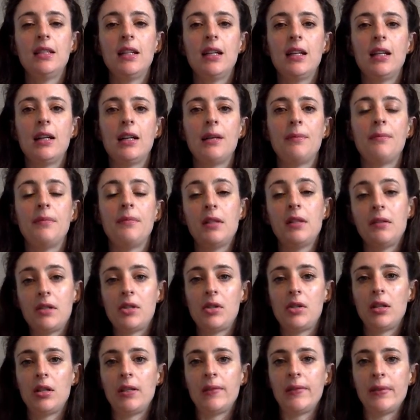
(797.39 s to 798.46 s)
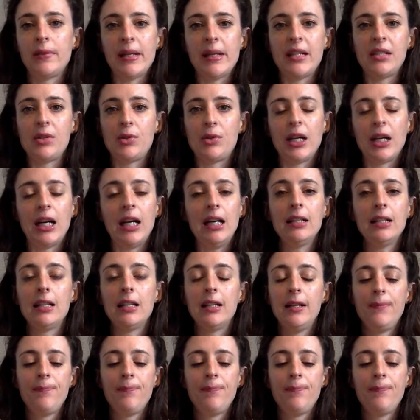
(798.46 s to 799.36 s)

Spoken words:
the return of the matriarch,